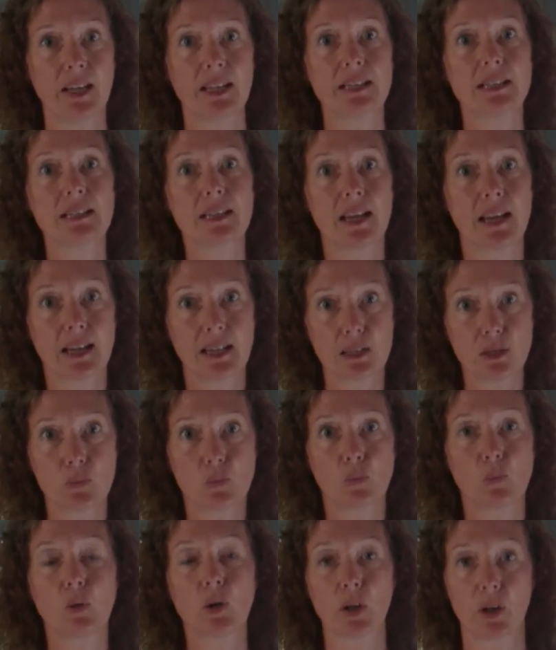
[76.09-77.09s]
It takes
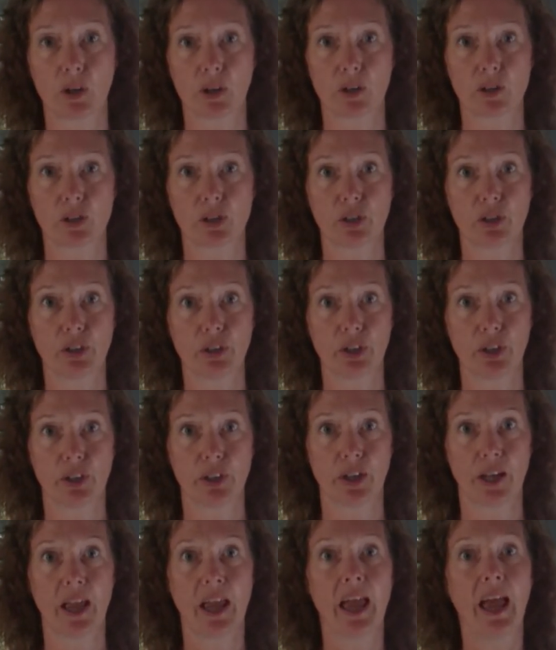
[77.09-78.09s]
work to
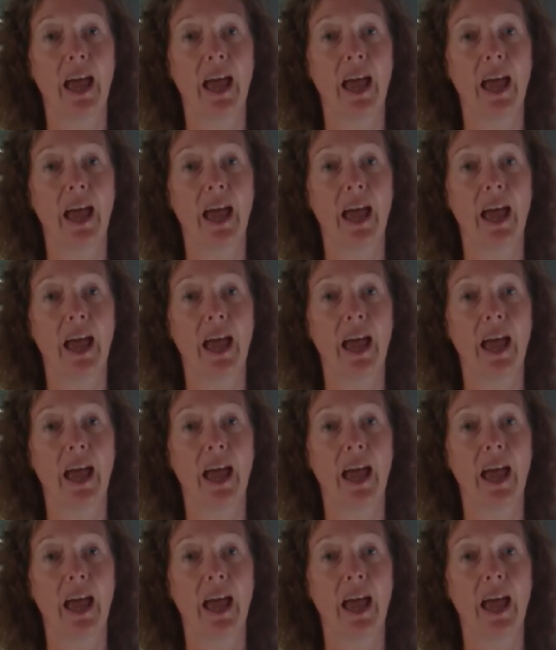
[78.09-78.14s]
learn,